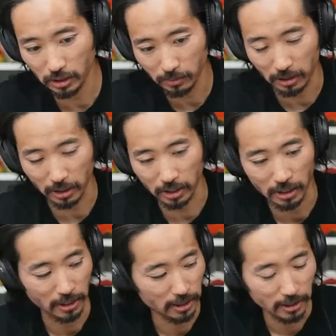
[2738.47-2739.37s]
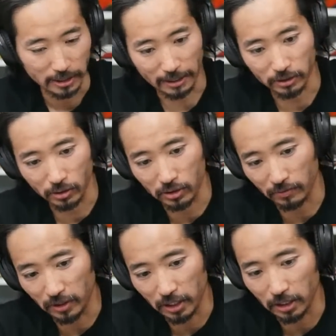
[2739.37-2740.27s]
than stability, now
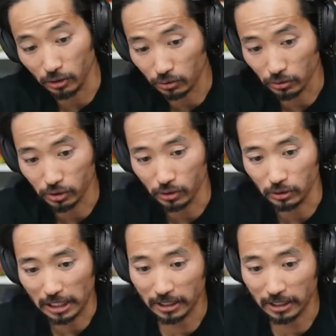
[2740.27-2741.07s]
exclusively neutral shoes.